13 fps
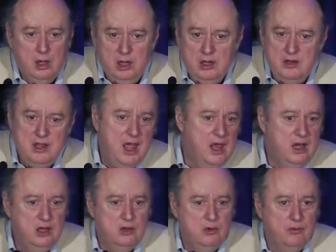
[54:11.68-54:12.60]

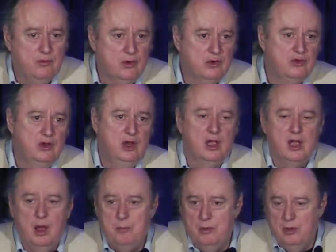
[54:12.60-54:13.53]
Indiana University, a
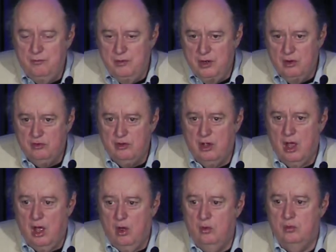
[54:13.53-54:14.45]
couple of years
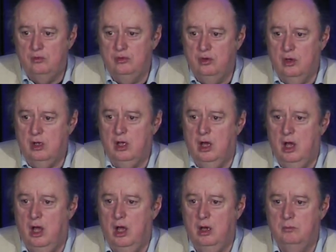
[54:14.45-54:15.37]
ago, took
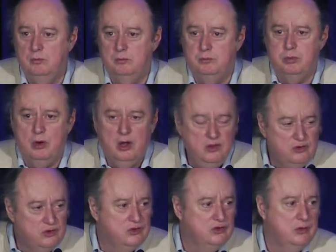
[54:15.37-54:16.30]
a pretty
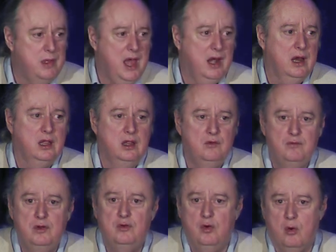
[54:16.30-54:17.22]
systematic
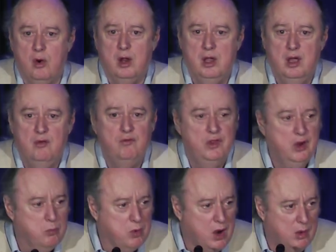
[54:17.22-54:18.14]
inventory of
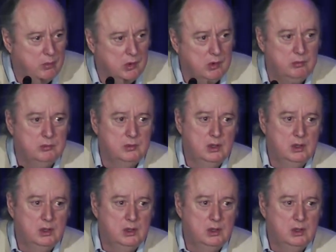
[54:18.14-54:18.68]
their problem.